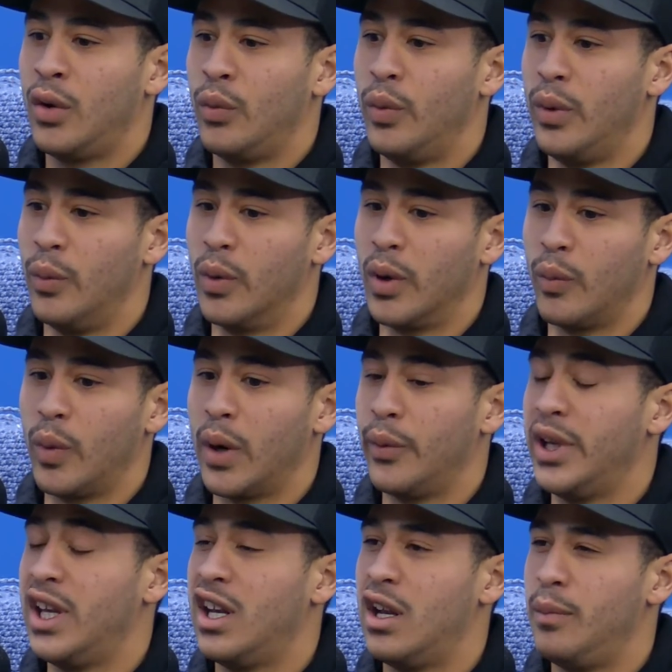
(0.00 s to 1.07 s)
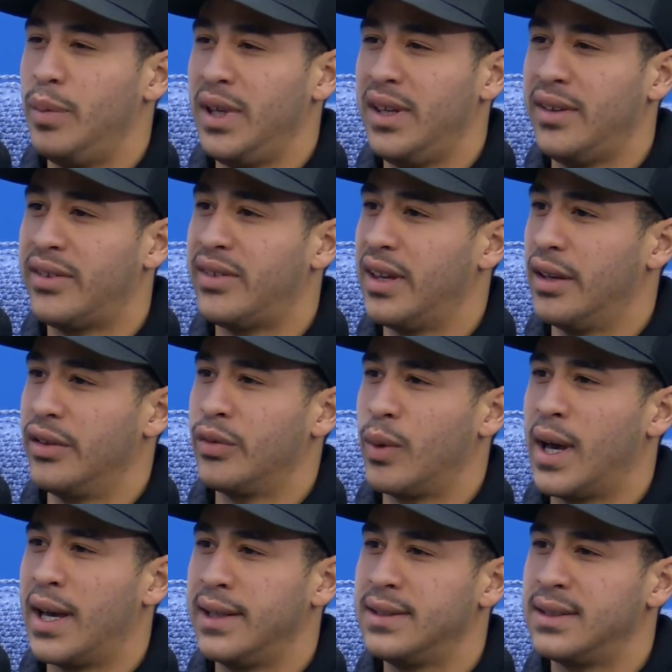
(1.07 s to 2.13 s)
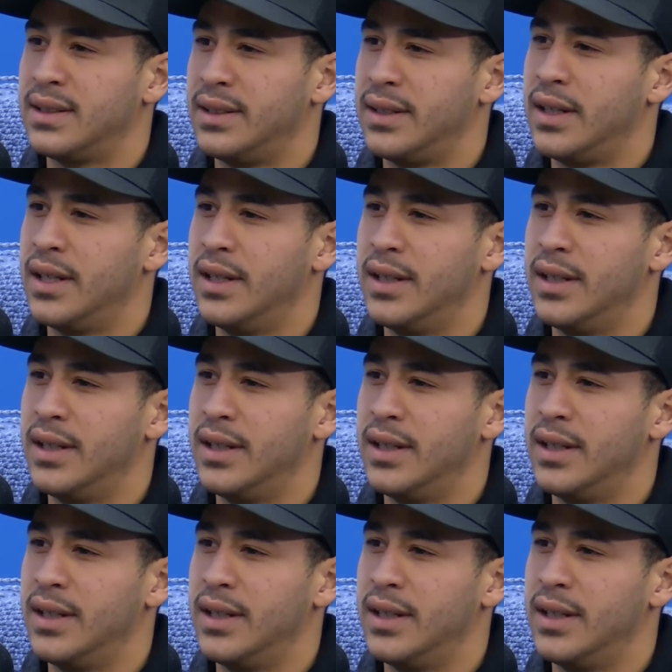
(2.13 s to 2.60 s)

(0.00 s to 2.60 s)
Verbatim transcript: we weren't where we needed to be sales wise and